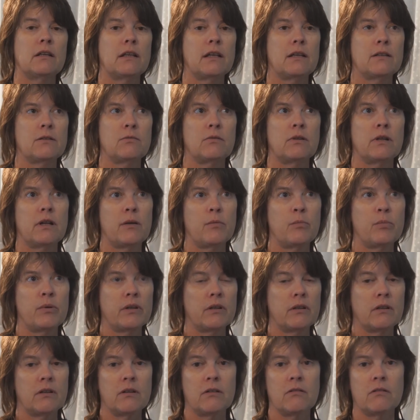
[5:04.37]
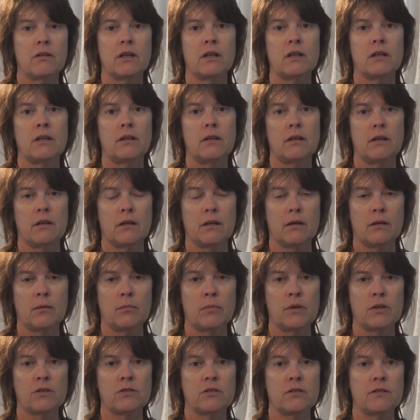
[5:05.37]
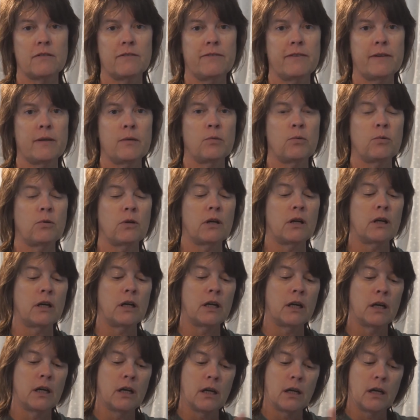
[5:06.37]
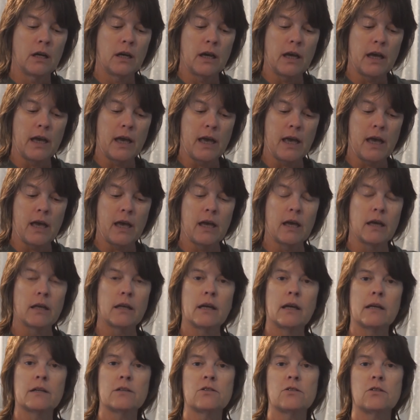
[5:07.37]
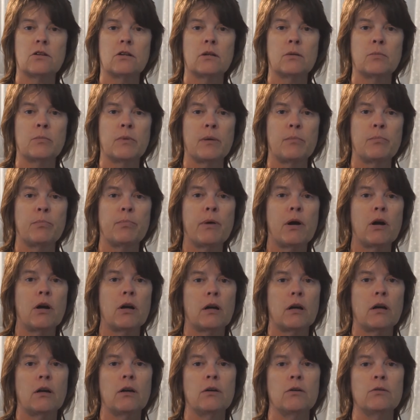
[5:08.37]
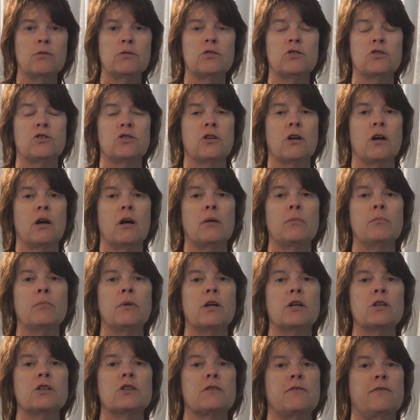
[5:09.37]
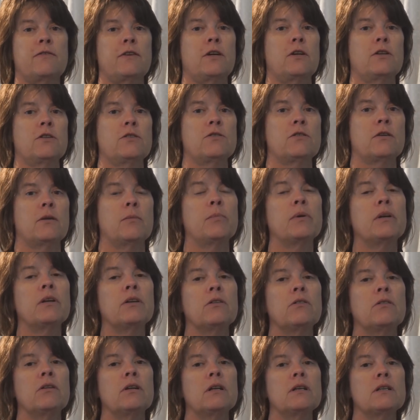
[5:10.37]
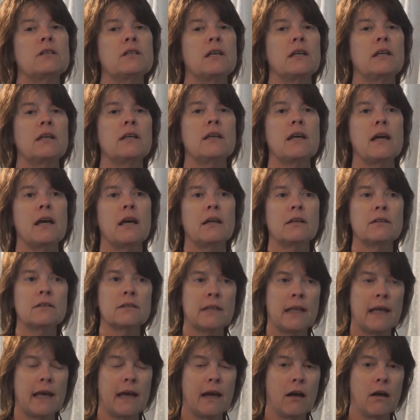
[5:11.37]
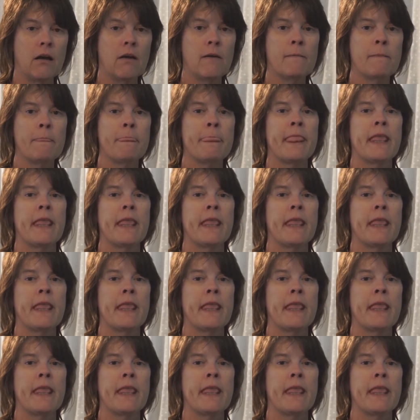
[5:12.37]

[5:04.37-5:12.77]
and that's what I've been doing uh, most of February and I started my park host job March 1st. So I've been doing it 10 days now